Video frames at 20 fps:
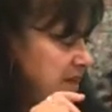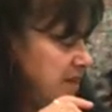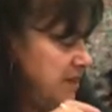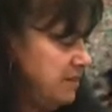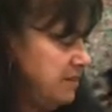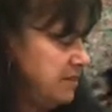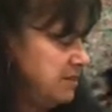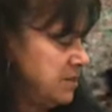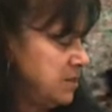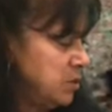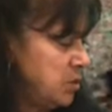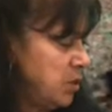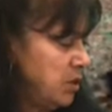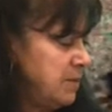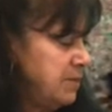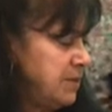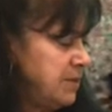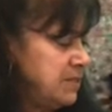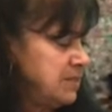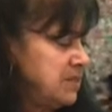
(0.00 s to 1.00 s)
The
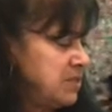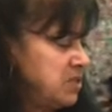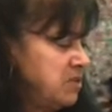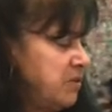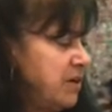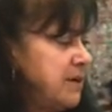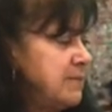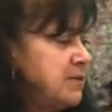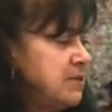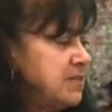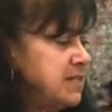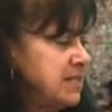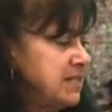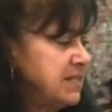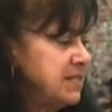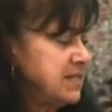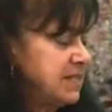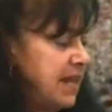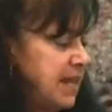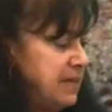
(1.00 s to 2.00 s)
scorpion scrambles and
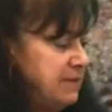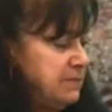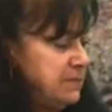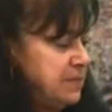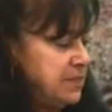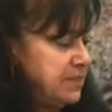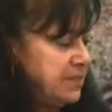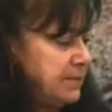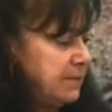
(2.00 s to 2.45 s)
escapes.